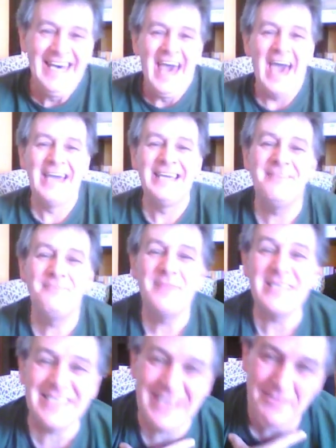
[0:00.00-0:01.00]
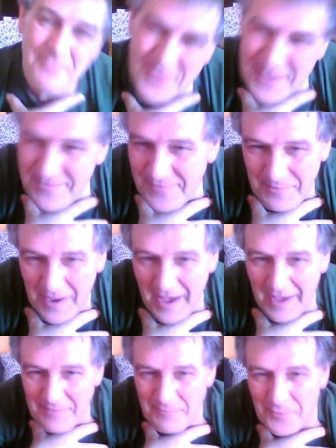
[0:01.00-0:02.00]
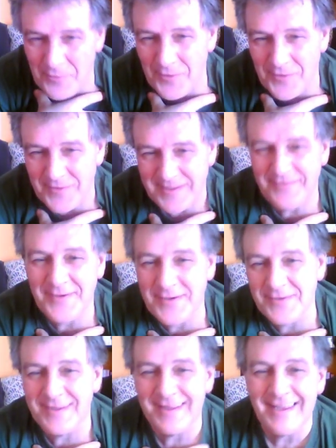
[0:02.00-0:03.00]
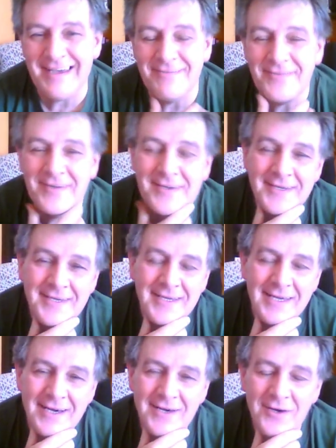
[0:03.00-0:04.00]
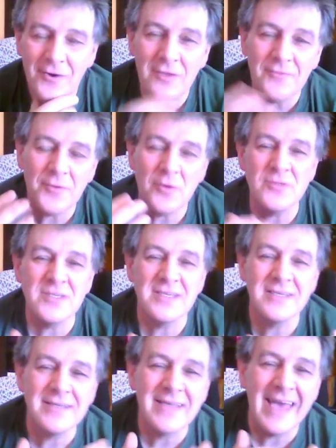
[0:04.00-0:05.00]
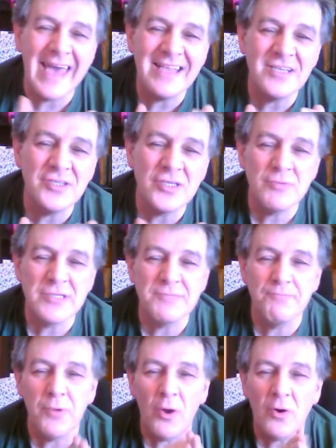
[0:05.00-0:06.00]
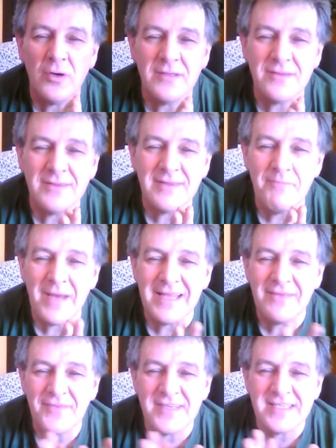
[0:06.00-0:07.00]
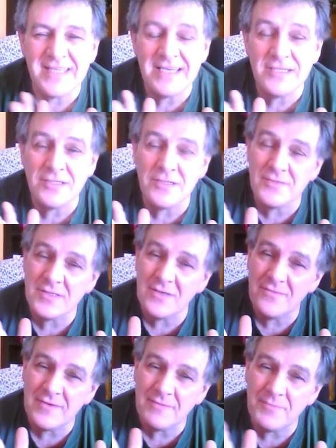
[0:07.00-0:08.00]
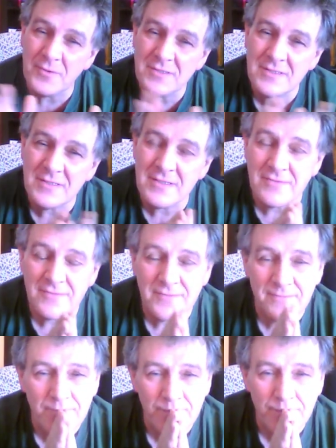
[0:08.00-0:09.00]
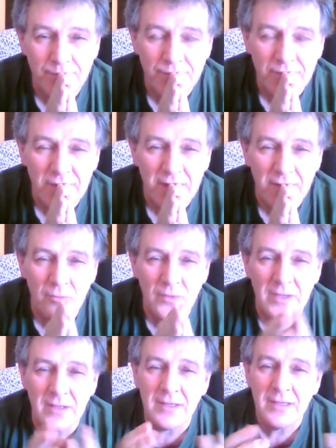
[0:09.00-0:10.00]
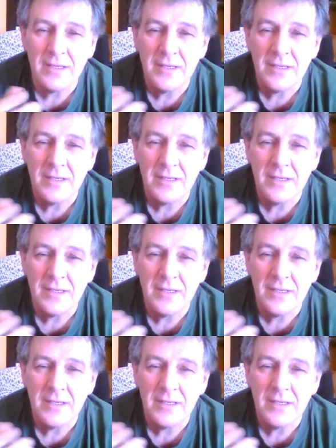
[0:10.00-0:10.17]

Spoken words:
and giving me sympathy for my poor, difficult life. All of those energies which block the manifestation of something positive will